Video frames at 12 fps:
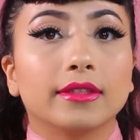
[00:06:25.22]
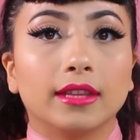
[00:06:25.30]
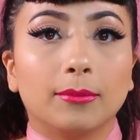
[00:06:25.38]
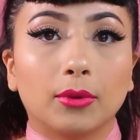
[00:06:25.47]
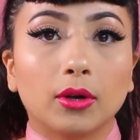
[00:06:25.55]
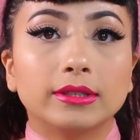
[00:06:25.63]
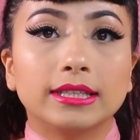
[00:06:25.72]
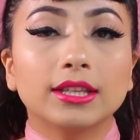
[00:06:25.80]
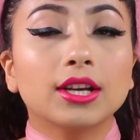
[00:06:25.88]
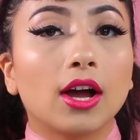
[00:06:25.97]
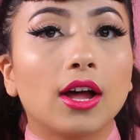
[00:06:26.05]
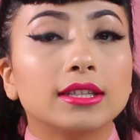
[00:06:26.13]
the pros and the
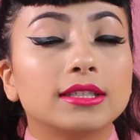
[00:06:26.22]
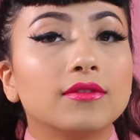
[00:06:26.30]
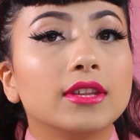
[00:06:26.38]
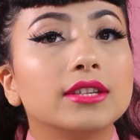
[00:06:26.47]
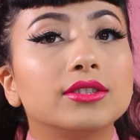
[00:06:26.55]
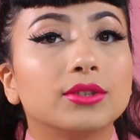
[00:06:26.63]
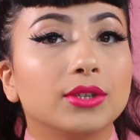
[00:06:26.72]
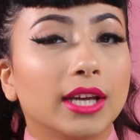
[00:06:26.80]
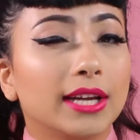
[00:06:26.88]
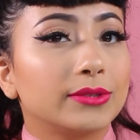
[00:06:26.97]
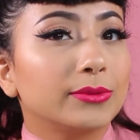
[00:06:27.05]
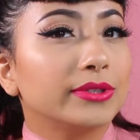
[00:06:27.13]
cons of this, so you
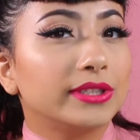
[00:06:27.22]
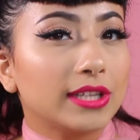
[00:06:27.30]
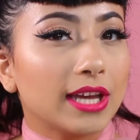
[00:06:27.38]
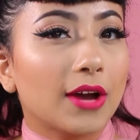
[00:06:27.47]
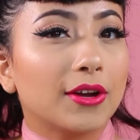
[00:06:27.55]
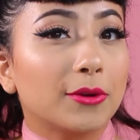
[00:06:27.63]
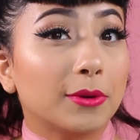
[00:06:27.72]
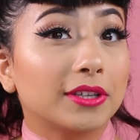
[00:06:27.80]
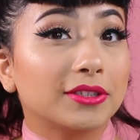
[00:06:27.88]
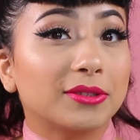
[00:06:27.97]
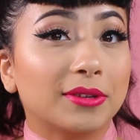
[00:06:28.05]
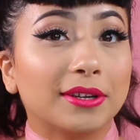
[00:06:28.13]
guys will see how it
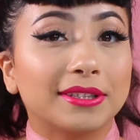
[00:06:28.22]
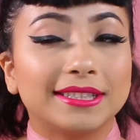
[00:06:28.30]
wears throughout